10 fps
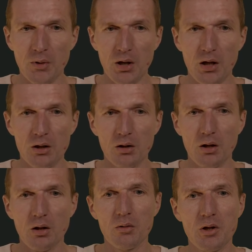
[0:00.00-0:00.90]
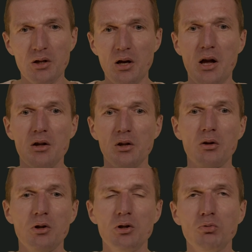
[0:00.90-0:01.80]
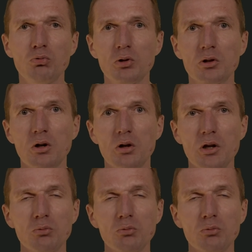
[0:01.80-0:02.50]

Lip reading: And it